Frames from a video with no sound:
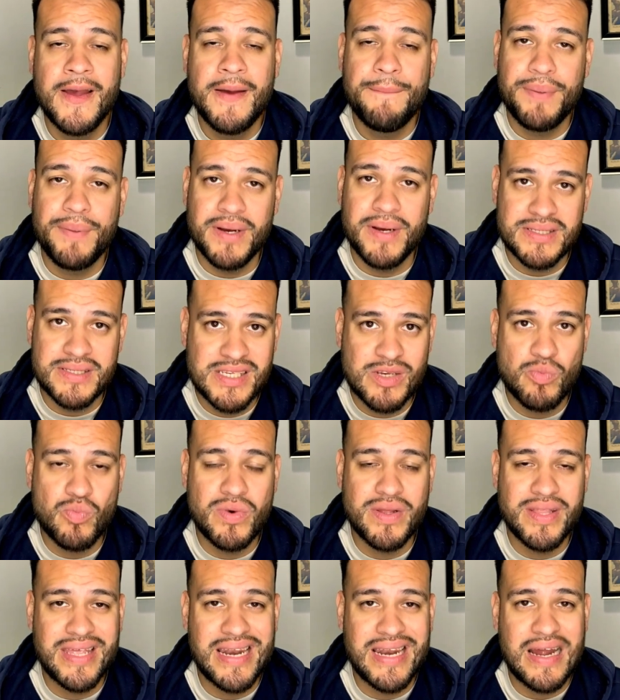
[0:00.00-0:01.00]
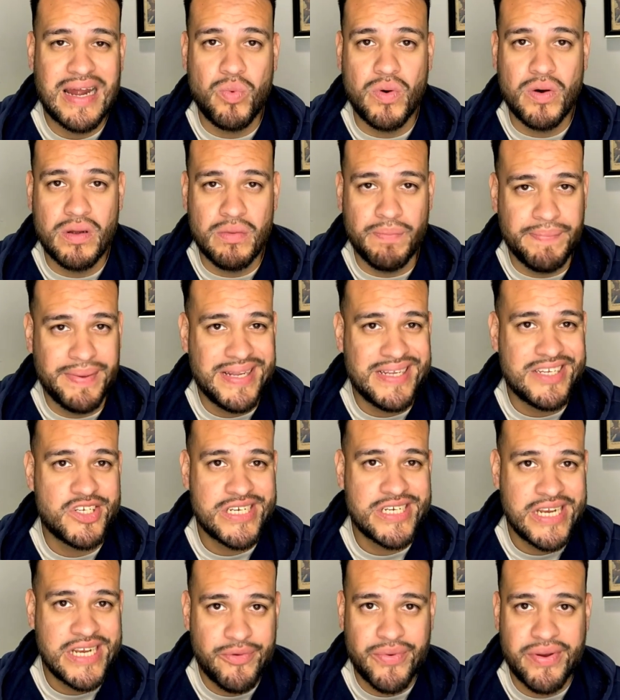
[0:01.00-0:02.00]
but someone that I will be
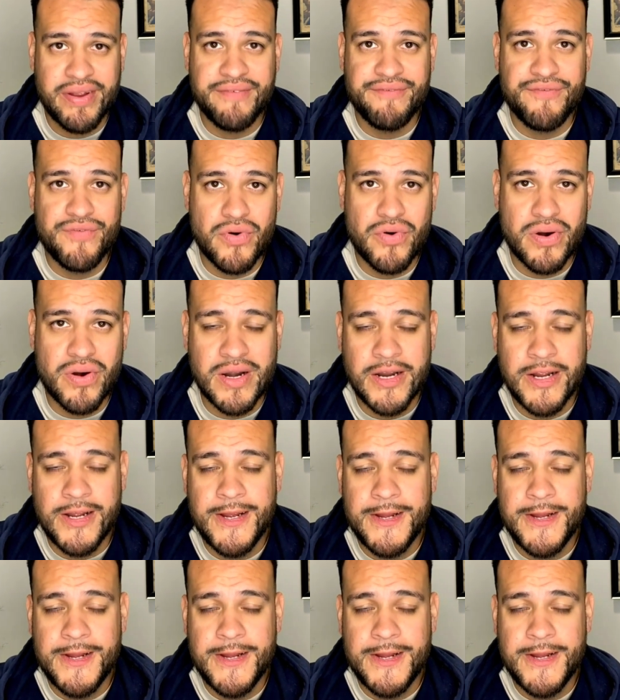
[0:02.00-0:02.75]
cheering for.